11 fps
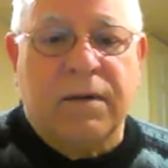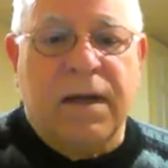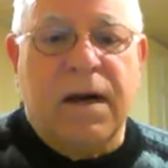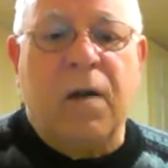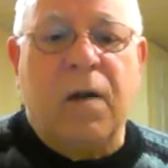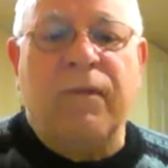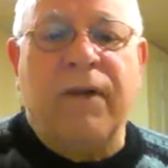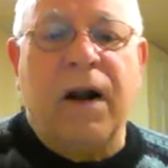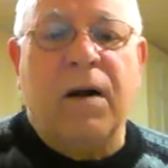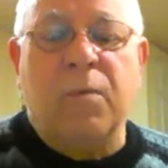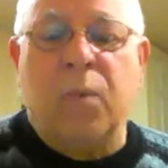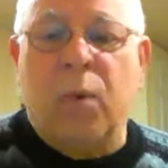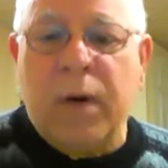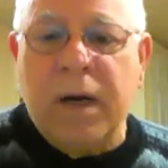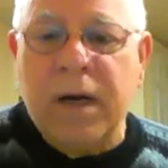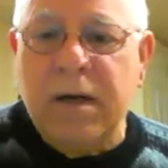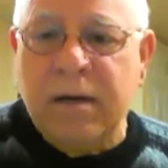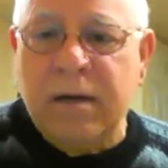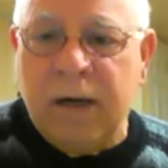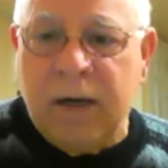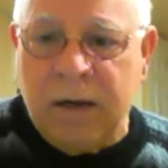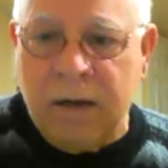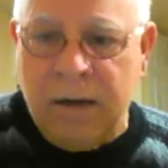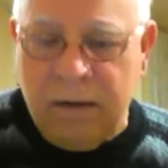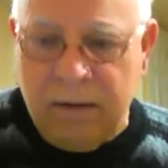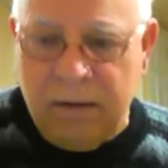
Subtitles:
that our very breathing,